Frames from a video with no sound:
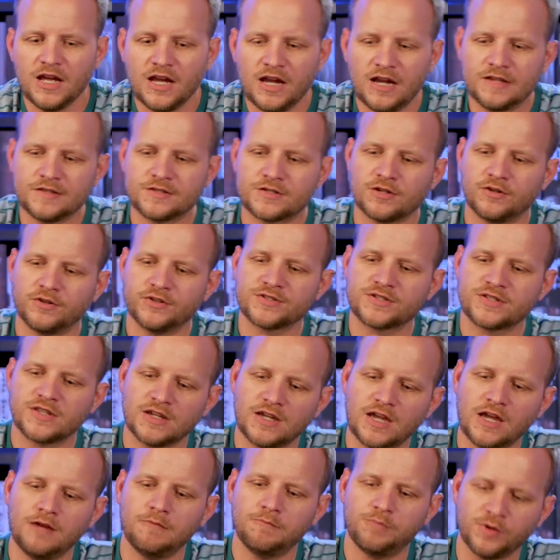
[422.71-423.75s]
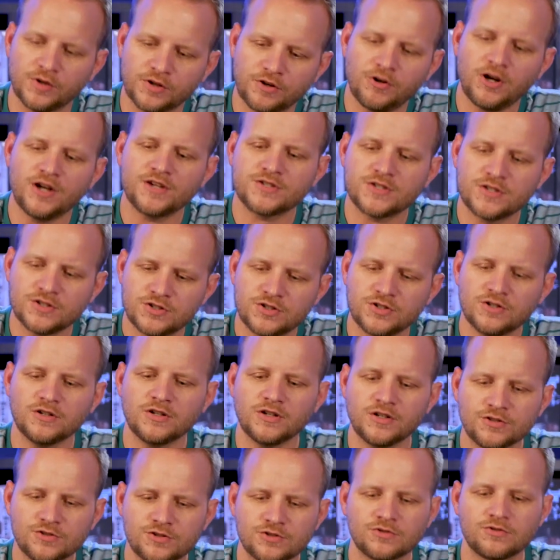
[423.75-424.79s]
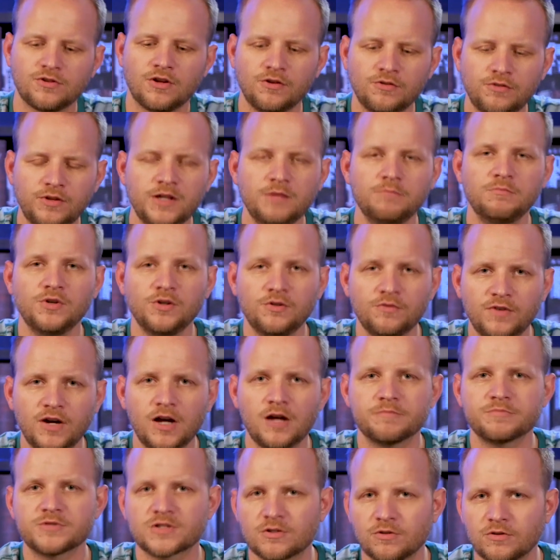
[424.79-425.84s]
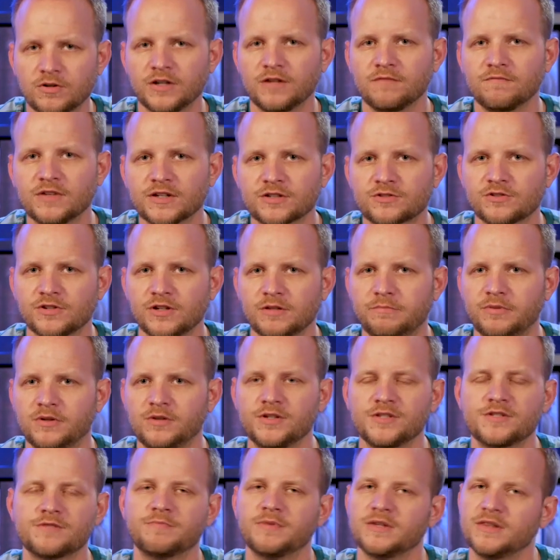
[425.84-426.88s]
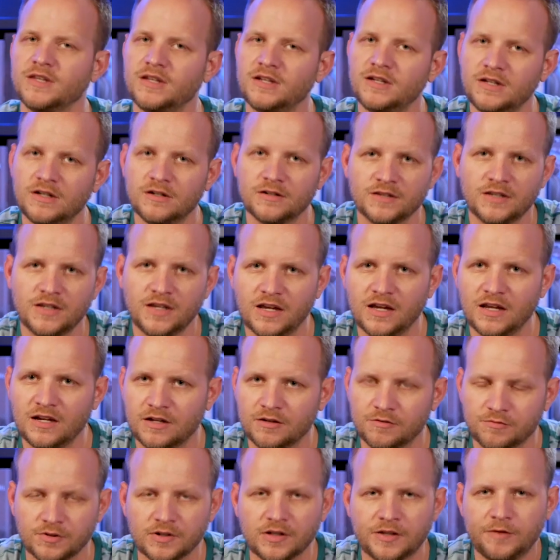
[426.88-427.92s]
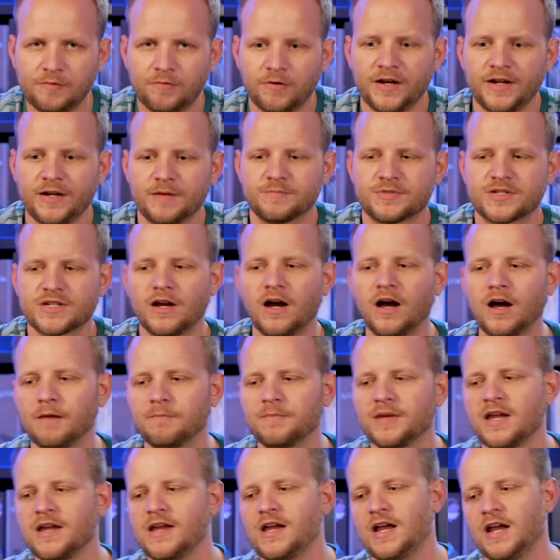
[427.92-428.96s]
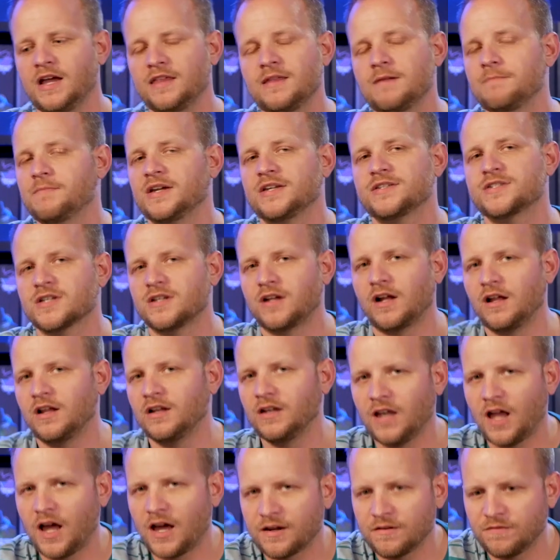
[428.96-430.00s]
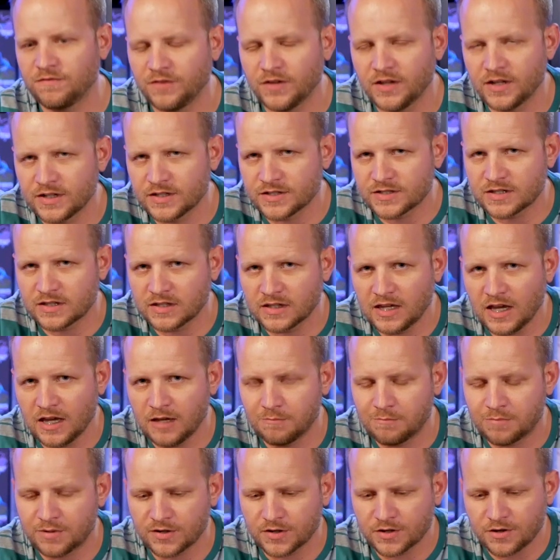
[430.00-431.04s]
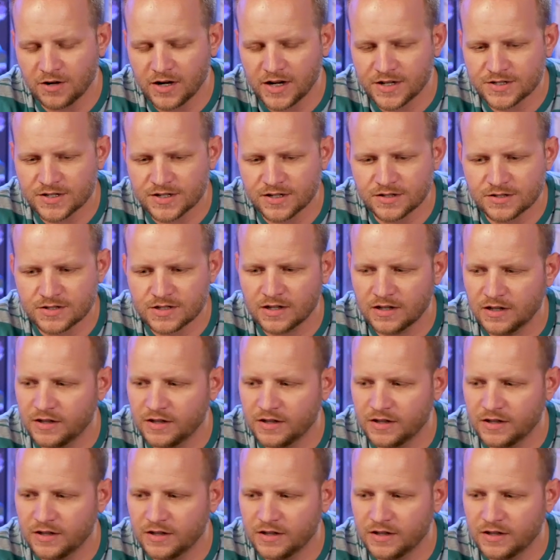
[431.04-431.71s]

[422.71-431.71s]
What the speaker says: And so as the game progresses, you're going to slowly move up scoring victory points, but then near the end it really ramps up, and that makes it a lot of fun as the game progresses.